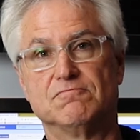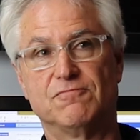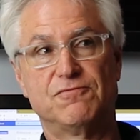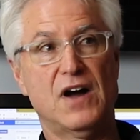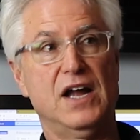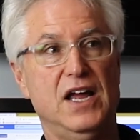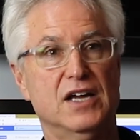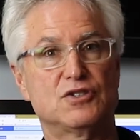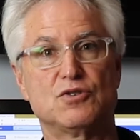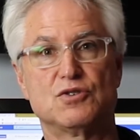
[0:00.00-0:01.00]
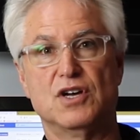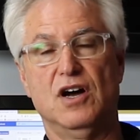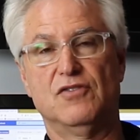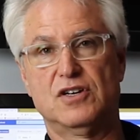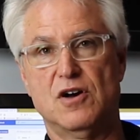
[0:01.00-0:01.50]
financials
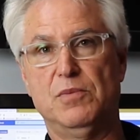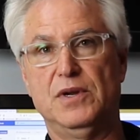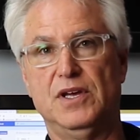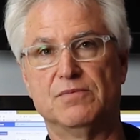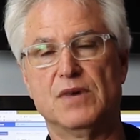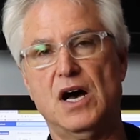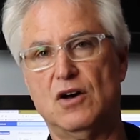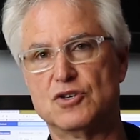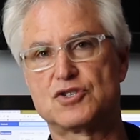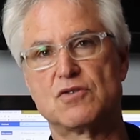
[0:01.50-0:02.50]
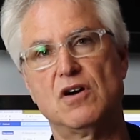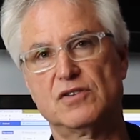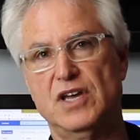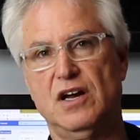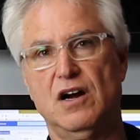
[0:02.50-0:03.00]
of a company, how
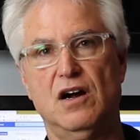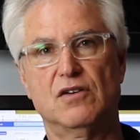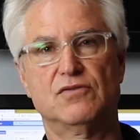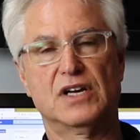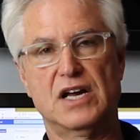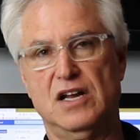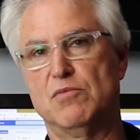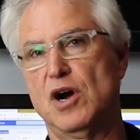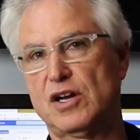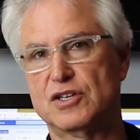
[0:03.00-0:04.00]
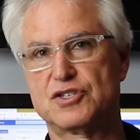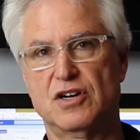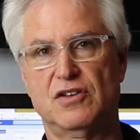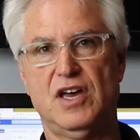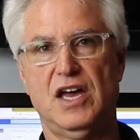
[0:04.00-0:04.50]
strong they are, the kind of market
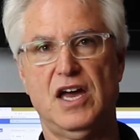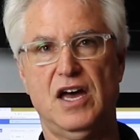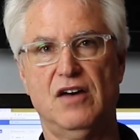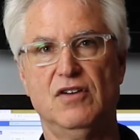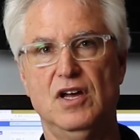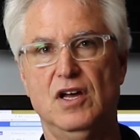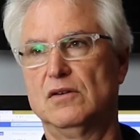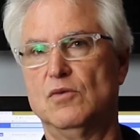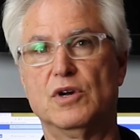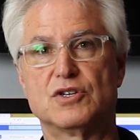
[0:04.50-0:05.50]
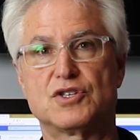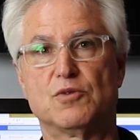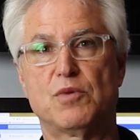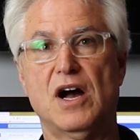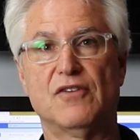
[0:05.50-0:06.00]
share they have, what is their
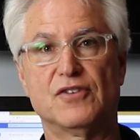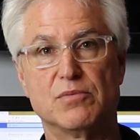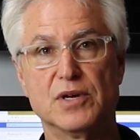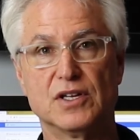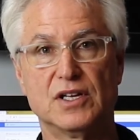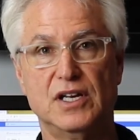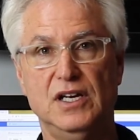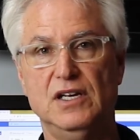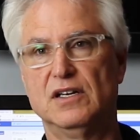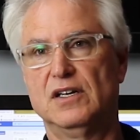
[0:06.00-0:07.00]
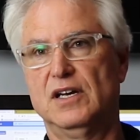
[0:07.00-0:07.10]
profitability,